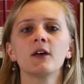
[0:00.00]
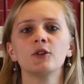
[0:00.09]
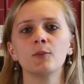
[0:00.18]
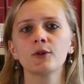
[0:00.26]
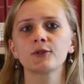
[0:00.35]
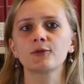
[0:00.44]
the
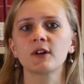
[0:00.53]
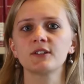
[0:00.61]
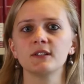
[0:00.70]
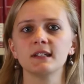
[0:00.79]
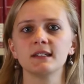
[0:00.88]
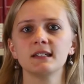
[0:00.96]
most
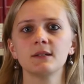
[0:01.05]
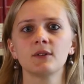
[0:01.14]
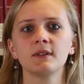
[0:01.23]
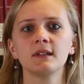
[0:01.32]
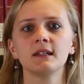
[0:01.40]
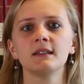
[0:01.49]
frightening
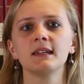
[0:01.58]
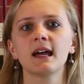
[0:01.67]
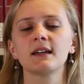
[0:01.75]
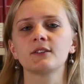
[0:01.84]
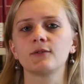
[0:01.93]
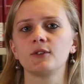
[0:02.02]
demon in the
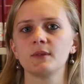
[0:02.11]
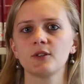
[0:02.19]
eyes of the